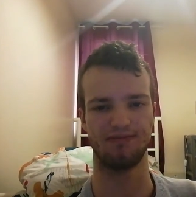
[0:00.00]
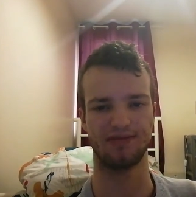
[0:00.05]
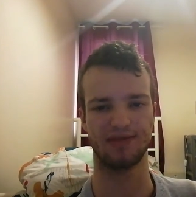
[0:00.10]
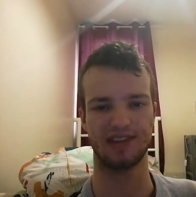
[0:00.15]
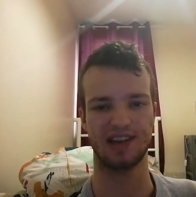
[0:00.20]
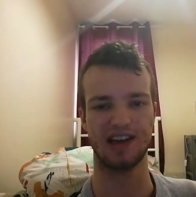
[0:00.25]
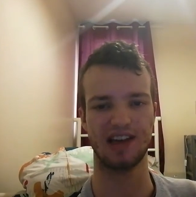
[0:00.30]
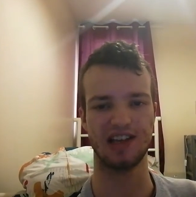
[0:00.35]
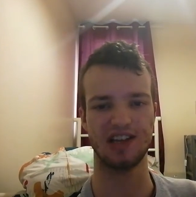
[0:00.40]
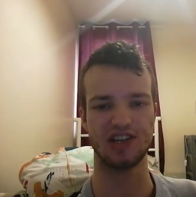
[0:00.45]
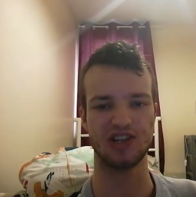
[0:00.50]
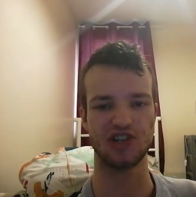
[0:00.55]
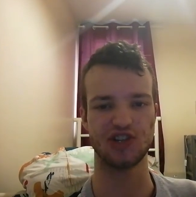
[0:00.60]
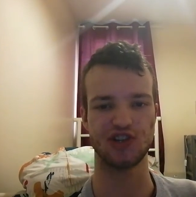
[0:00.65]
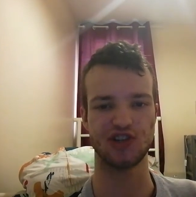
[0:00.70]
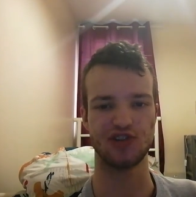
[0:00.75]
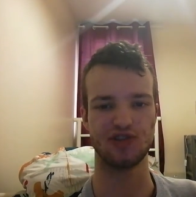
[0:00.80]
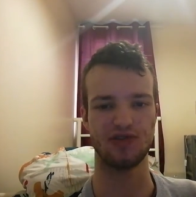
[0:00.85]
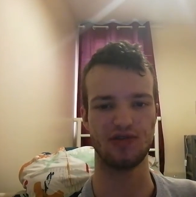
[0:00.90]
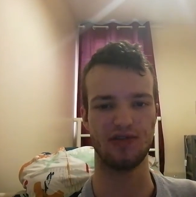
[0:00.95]
Daddy
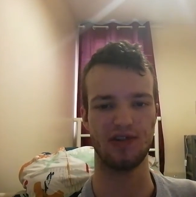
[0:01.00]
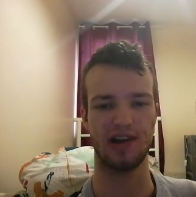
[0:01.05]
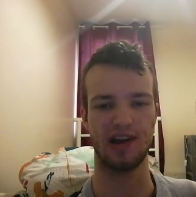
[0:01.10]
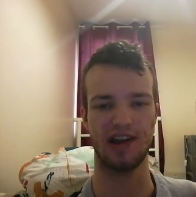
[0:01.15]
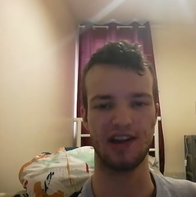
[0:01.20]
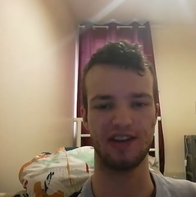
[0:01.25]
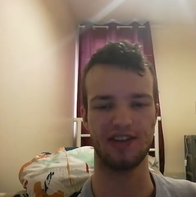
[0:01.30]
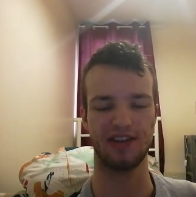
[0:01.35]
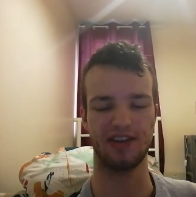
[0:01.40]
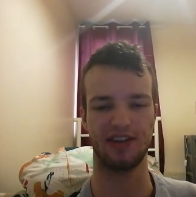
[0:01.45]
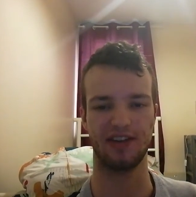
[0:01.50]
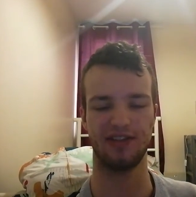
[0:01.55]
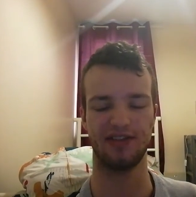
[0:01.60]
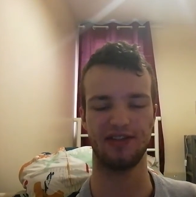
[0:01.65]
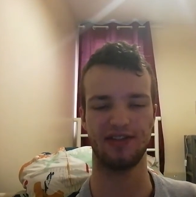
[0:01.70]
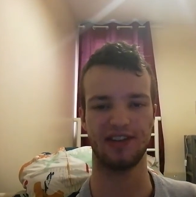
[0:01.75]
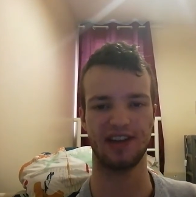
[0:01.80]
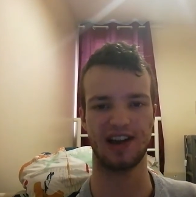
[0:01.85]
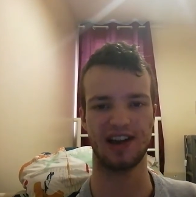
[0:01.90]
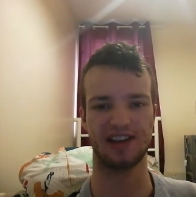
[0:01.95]
shoe hit
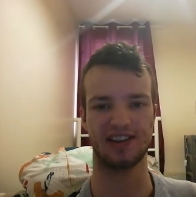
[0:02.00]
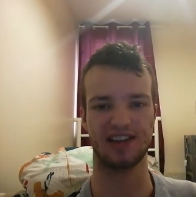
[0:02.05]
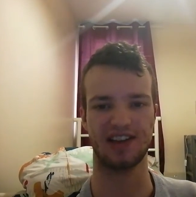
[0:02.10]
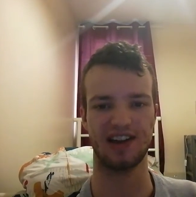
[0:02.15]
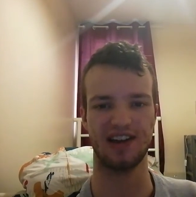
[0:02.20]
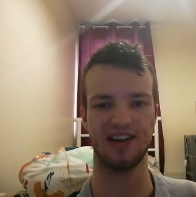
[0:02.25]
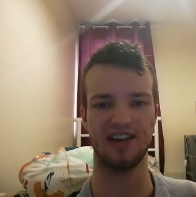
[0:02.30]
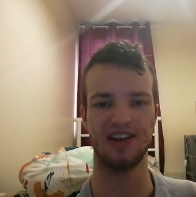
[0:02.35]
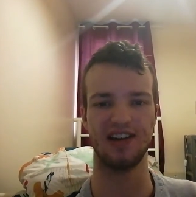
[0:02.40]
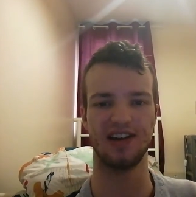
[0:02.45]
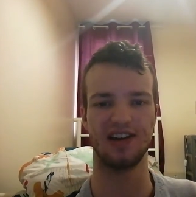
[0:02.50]
and like that.